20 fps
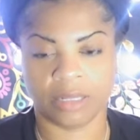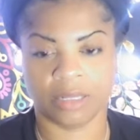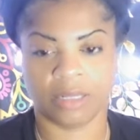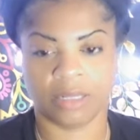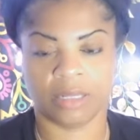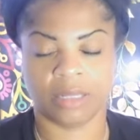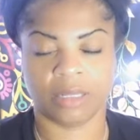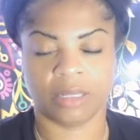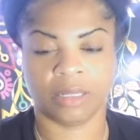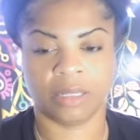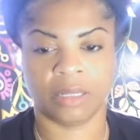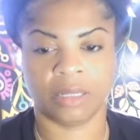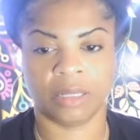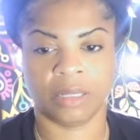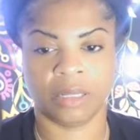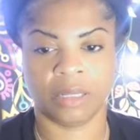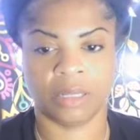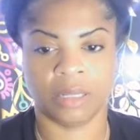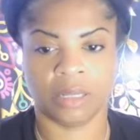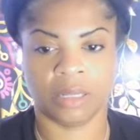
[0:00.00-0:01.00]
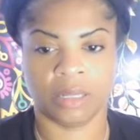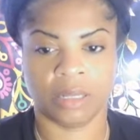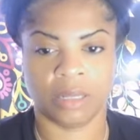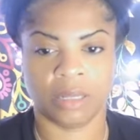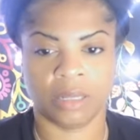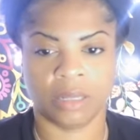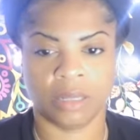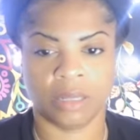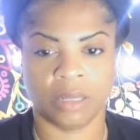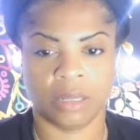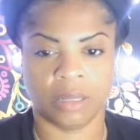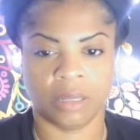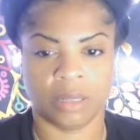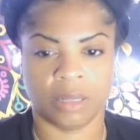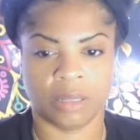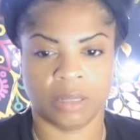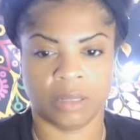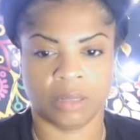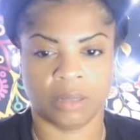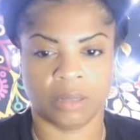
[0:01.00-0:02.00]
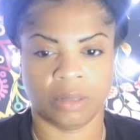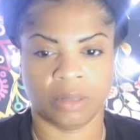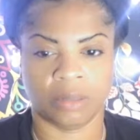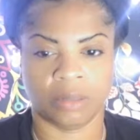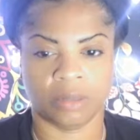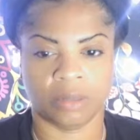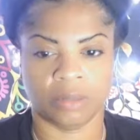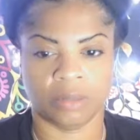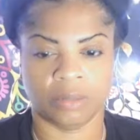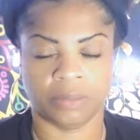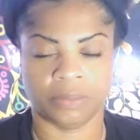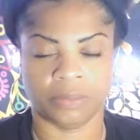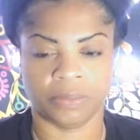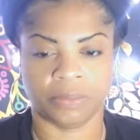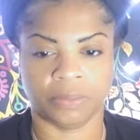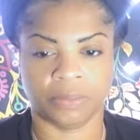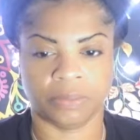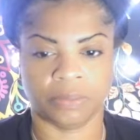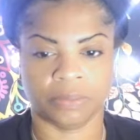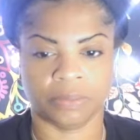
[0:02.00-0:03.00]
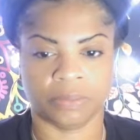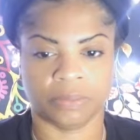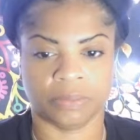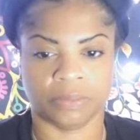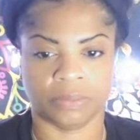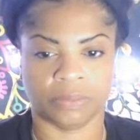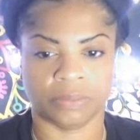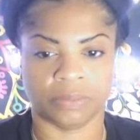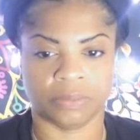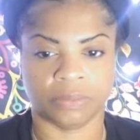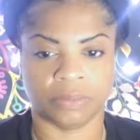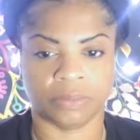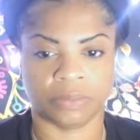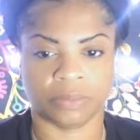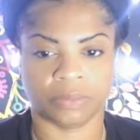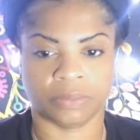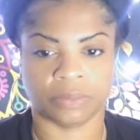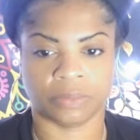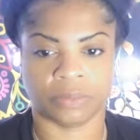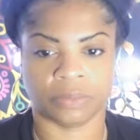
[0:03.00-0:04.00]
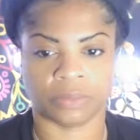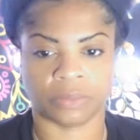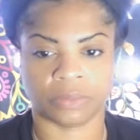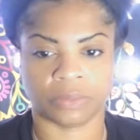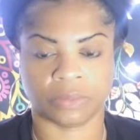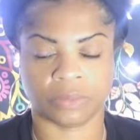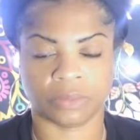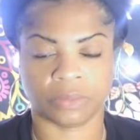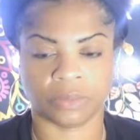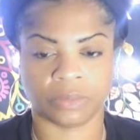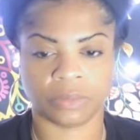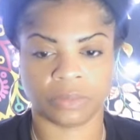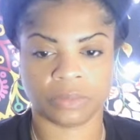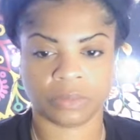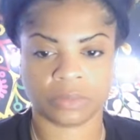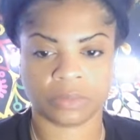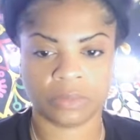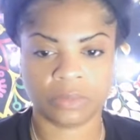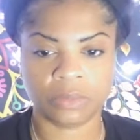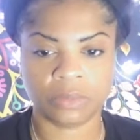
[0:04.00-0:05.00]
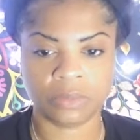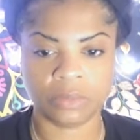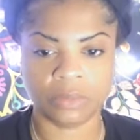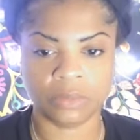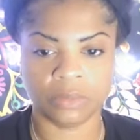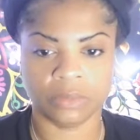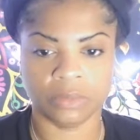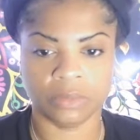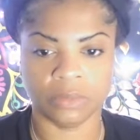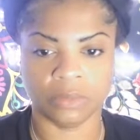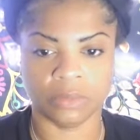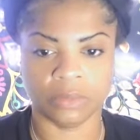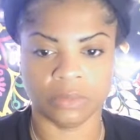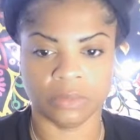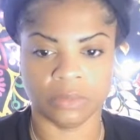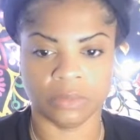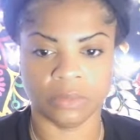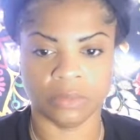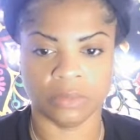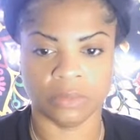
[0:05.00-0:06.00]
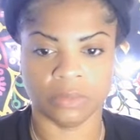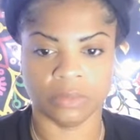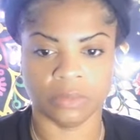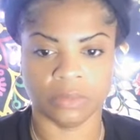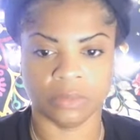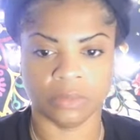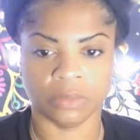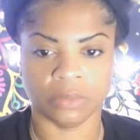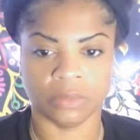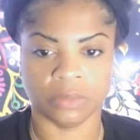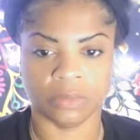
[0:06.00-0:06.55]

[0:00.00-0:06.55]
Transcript: (silence)